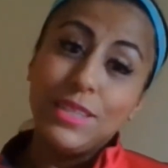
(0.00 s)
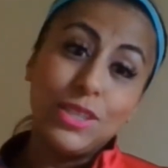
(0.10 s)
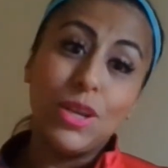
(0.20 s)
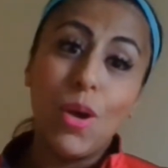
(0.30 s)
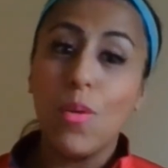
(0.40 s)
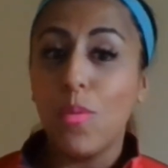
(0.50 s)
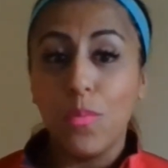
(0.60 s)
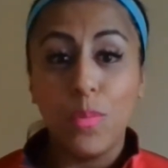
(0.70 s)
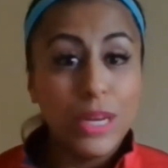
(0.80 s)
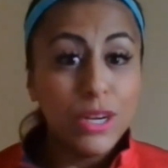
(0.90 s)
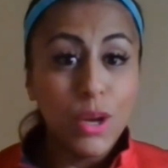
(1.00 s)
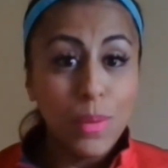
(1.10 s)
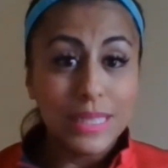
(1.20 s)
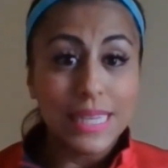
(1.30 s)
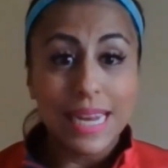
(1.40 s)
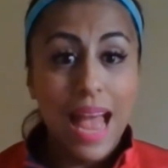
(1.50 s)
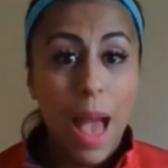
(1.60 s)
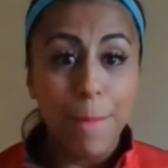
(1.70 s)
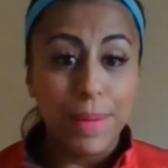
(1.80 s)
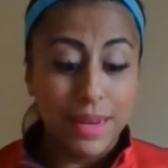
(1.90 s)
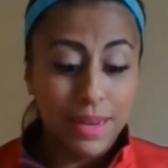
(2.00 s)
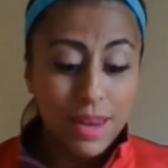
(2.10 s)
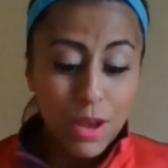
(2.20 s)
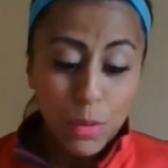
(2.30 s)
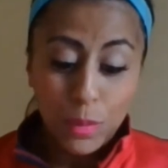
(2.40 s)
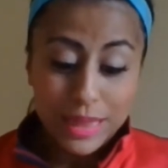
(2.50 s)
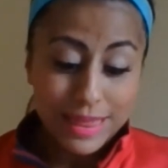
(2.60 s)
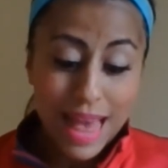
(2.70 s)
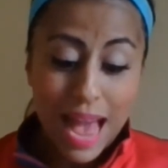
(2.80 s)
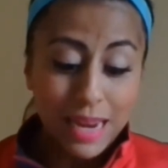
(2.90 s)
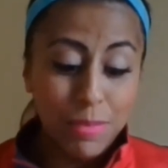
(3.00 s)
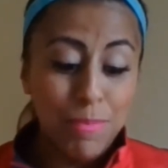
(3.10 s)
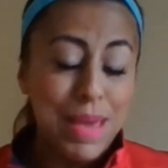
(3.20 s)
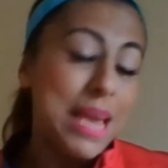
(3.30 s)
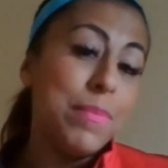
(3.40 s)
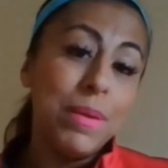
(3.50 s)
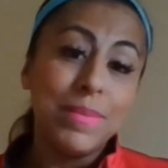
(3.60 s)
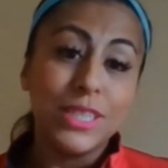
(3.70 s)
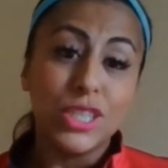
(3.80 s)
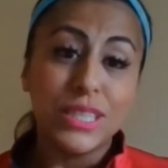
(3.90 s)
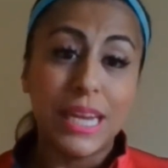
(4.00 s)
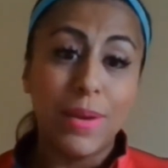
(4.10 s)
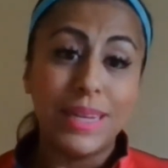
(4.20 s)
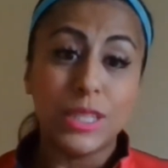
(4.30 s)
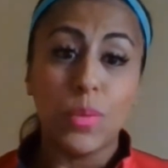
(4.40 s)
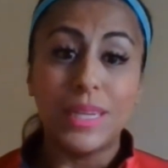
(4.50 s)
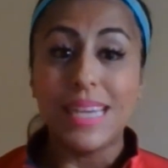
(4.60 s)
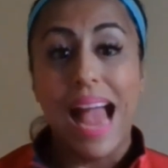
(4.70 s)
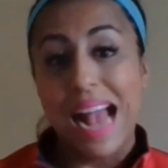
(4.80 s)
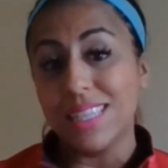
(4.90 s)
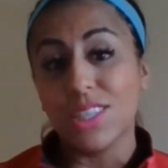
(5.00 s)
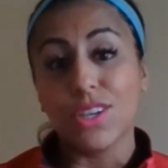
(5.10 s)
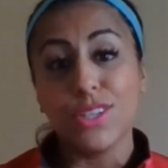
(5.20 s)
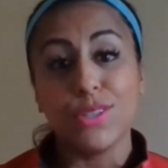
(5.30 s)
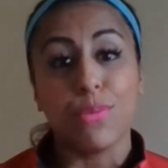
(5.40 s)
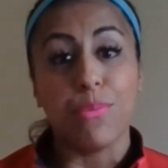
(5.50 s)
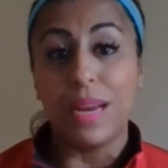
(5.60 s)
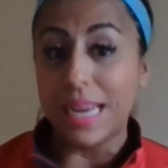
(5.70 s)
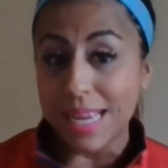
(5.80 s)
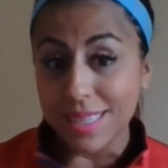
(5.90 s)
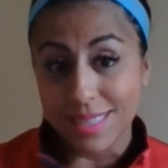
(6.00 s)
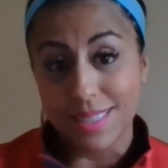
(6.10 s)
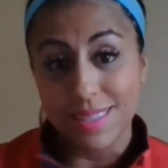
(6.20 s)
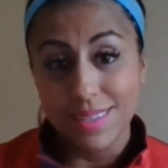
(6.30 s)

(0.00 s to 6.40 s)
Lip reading: So we don't know what's going to happen with that. Maybe Mr. Scary is going to ask her to read it.